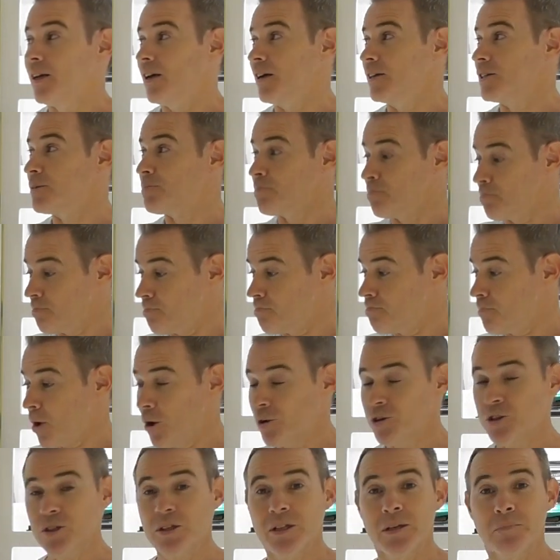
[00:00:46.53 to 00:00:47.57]
It's
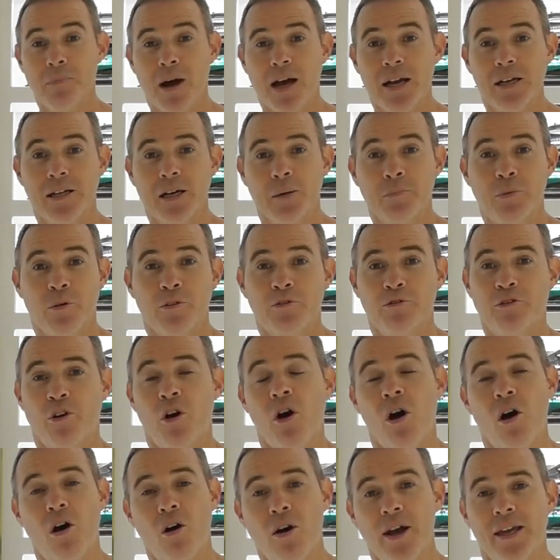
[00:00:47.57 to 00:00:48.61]
mostly made up of
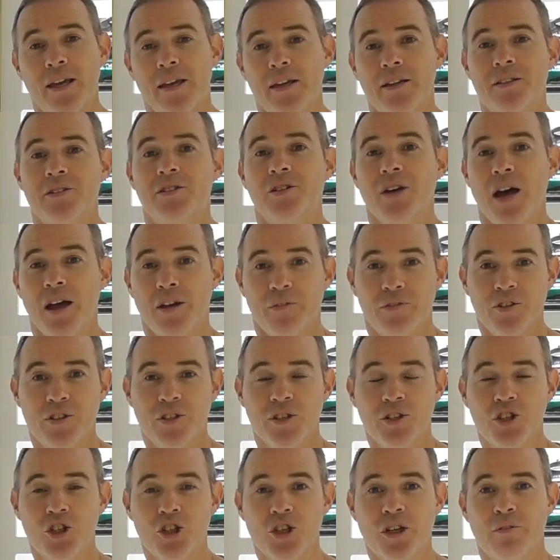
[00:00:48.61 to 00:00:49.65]
high-end Davis
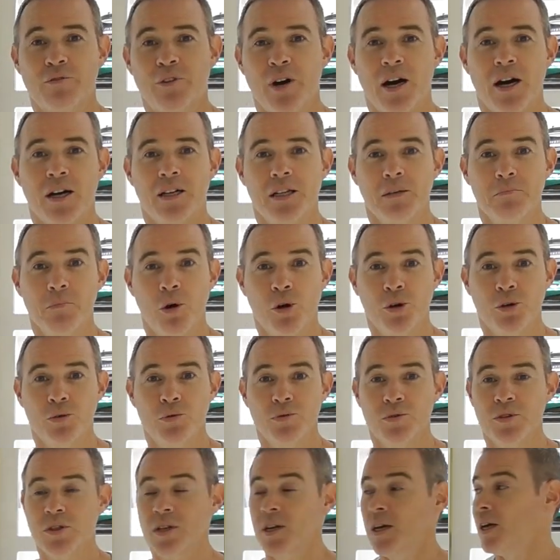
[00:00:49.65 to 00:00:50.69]
and Giovanni
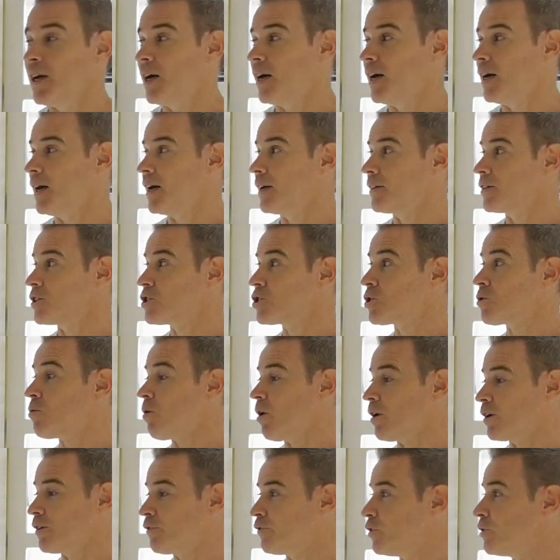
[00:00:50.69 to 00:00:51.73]
models. Uh, there's
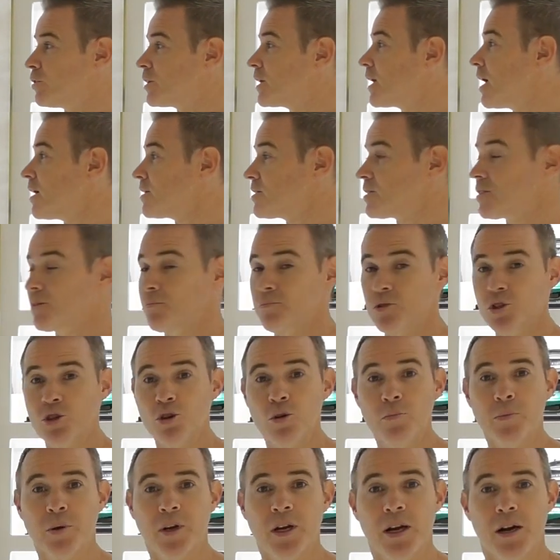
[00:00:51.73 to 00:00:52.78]
quite a few custom
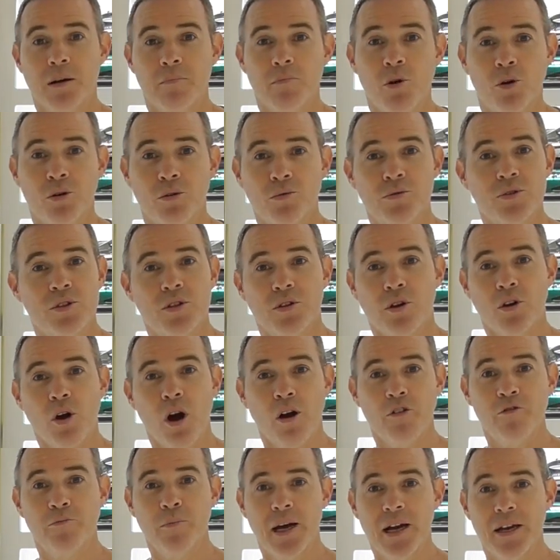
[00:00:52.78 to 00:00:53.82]
supercar models that
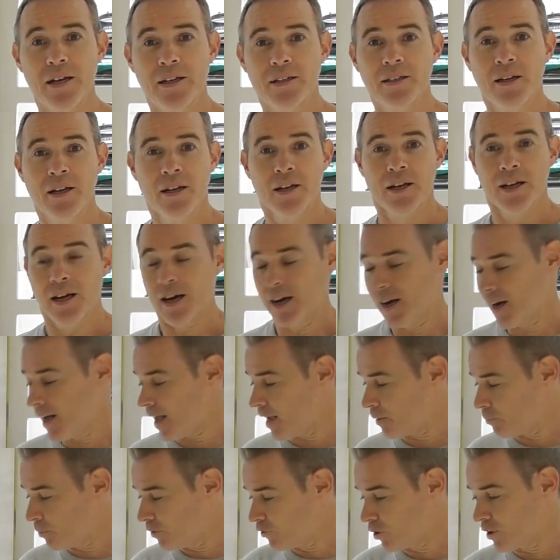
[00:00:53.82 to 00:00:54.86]
I've made uh,
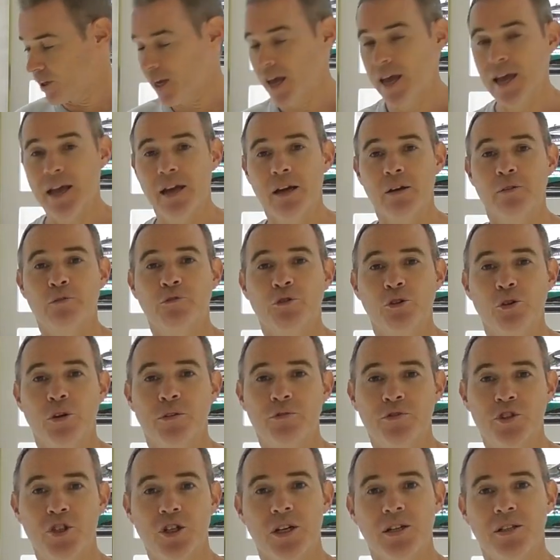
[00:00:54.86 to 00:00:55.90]
and we've got a handful
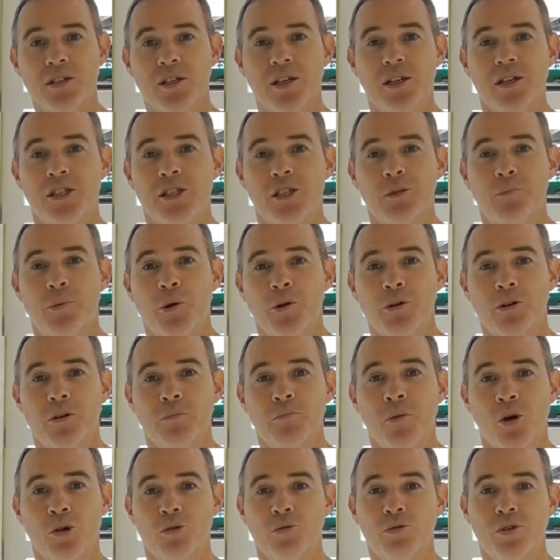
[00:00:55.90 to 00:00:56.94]
of GT Spirit
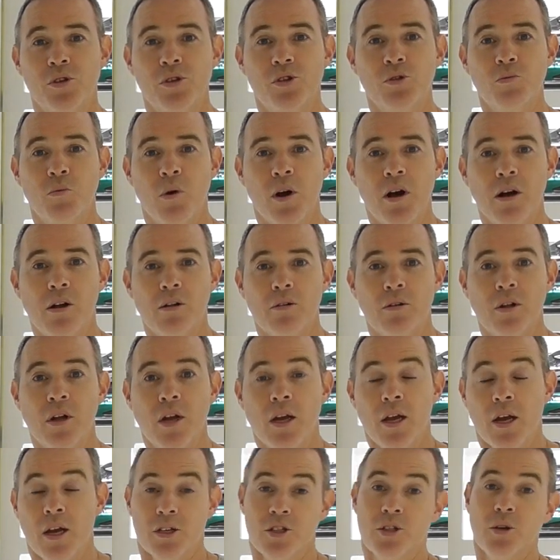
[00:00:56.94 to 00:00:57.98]
models as well.
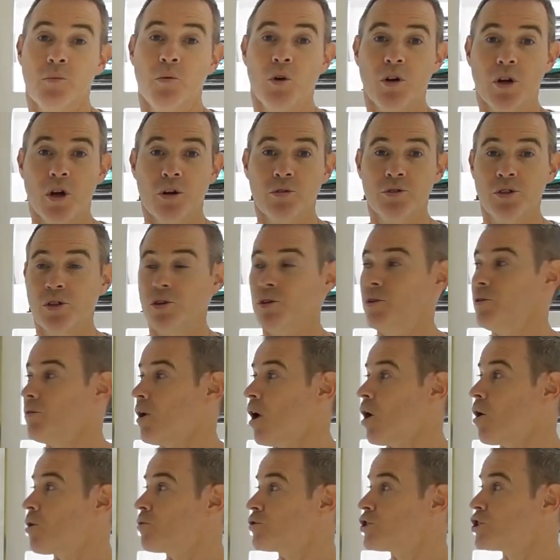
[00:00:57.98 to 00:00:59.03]
So what I'll do,
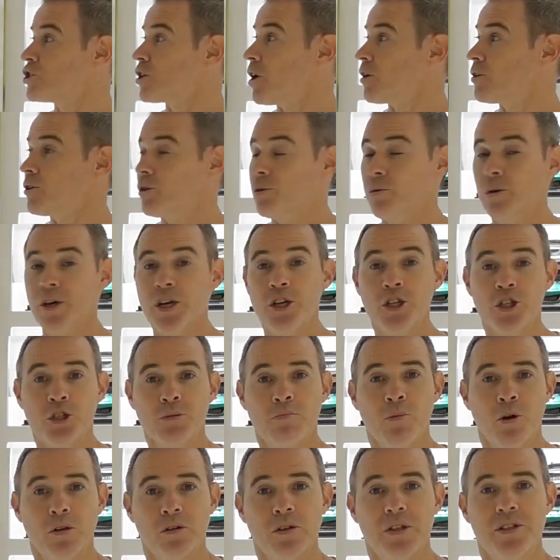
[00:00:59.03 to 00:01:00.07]
I'll show you each
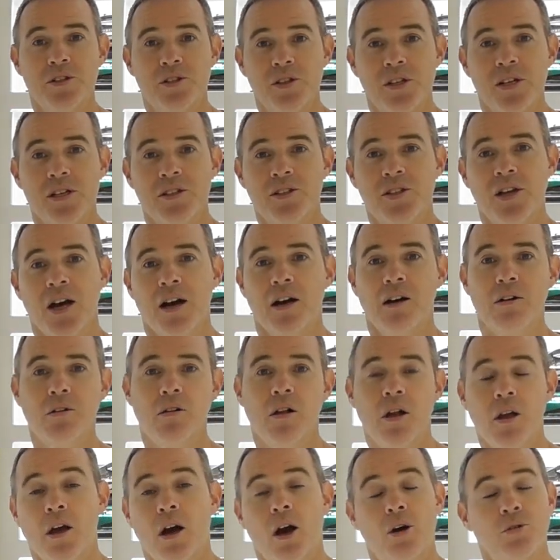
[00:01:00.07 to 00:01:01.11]
model in
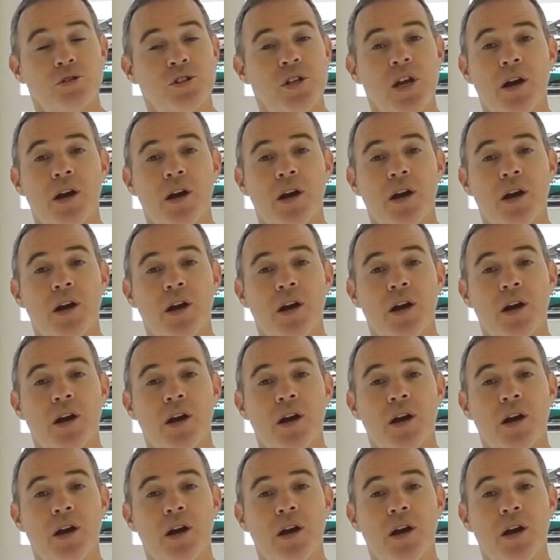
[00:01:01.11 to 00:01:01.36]
detail, I'll